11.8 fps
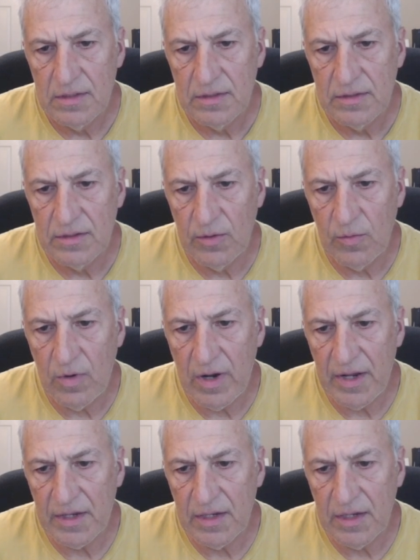So
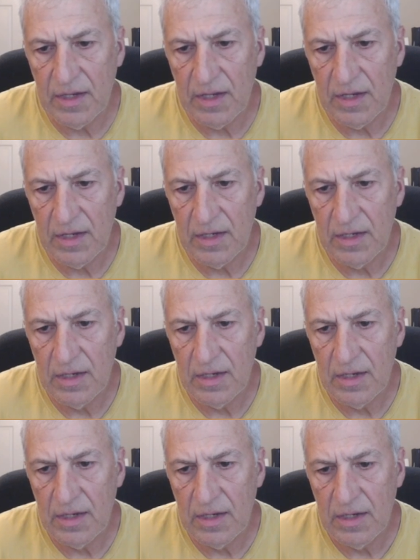white
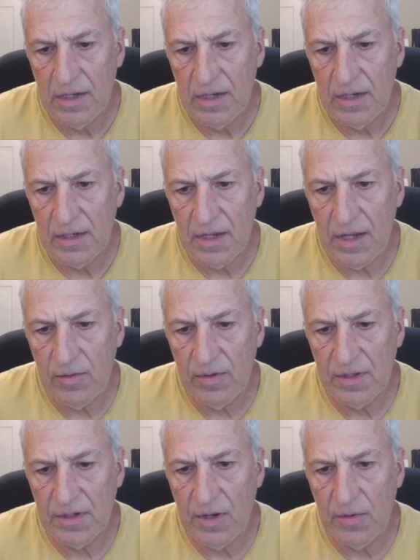can't
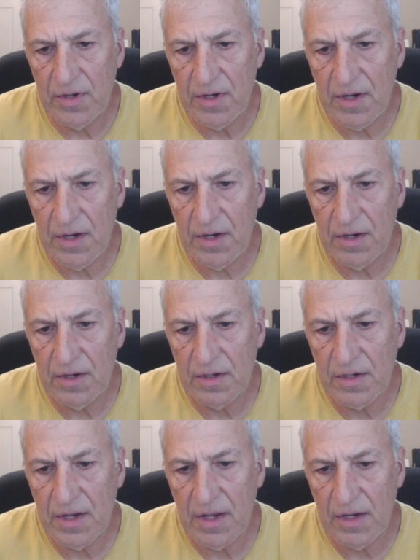really go
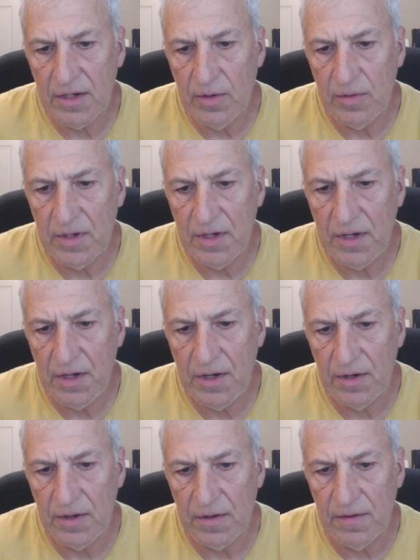here, can't go
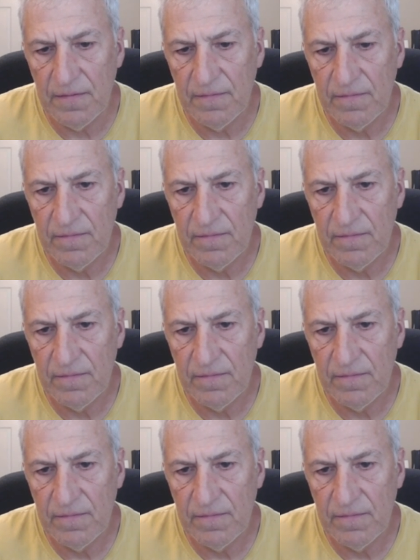here,